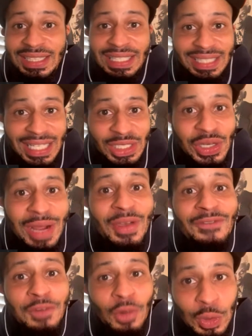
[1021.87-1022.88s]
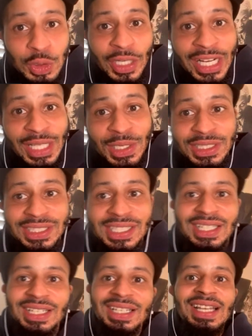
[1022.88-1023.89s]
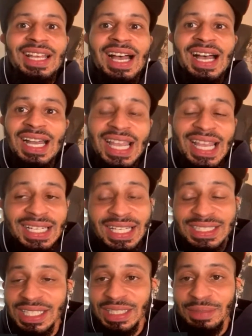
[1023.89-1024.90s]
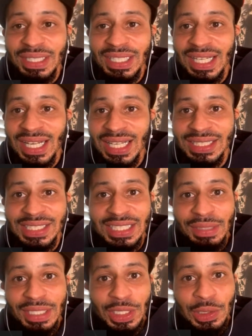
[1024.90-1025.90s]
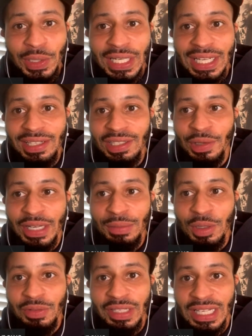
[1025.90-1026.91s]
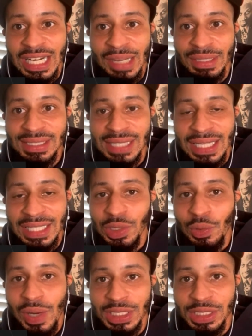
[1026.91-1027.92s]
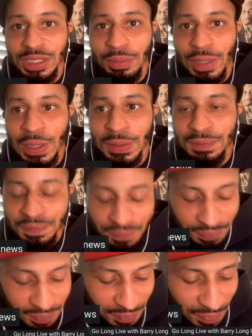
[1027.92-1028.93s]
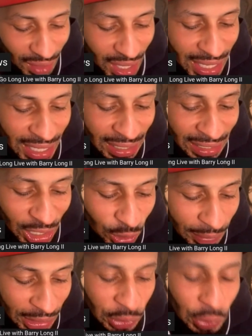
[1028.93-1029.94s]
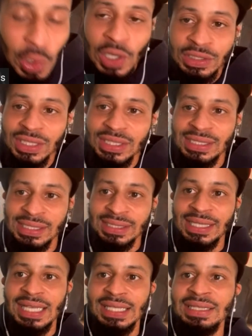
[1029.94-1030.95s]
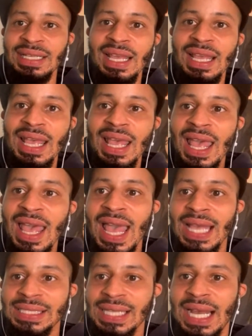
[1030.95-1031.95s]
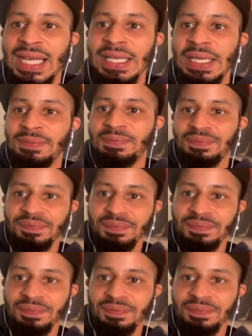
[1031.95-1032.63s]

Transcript: Then they dropped the full trailers, and it's gonna be a great movie, and I'm excited to watch it tomorrow. And I hope that you are just as excited as I am.